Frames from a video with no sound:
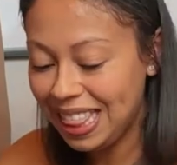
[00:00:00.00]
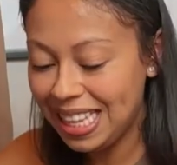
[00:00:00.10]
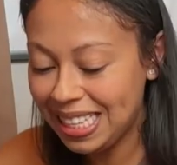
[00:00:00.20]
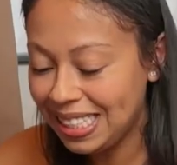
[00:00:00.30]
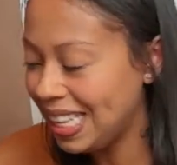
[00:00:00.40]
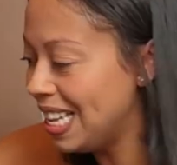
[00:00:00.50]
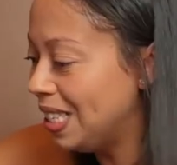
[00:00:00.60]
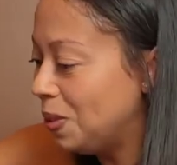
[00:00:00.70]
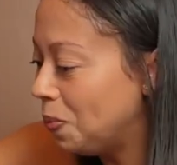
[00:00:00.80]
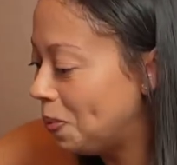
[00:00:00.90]
This is
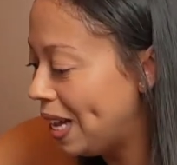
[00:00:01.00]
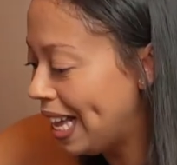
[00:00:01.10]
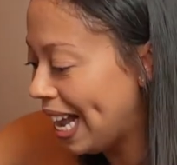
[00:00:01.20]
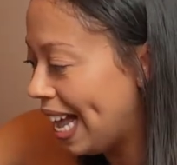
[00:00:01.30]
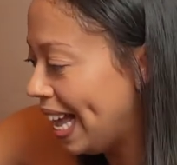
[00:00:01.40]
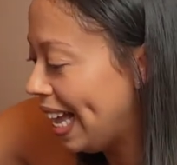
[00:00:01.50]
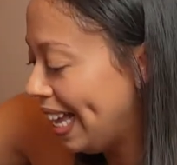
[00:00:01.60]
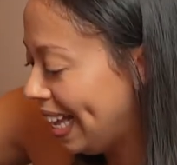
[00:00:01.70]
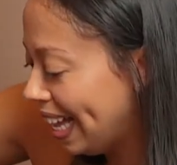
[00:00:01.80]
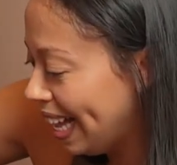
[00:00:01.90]
what I
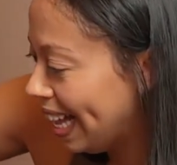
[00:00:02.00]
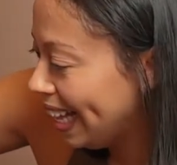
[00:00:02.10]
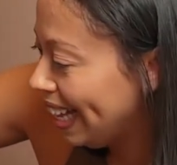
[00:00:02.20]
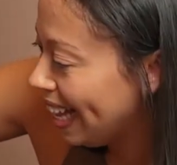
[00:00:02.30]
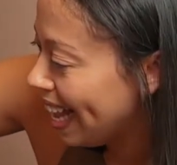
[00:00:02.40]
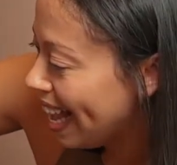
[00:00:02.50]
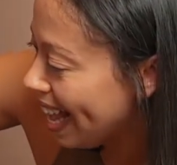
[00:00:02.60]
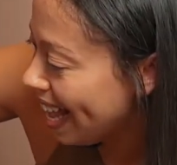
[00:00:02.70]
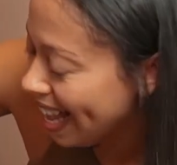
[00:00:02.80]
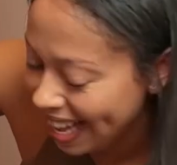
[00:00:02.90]
got,
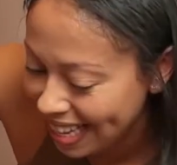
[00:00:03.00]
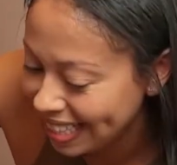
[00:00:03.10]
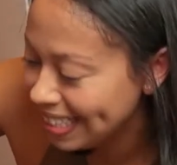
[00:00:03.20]
guys.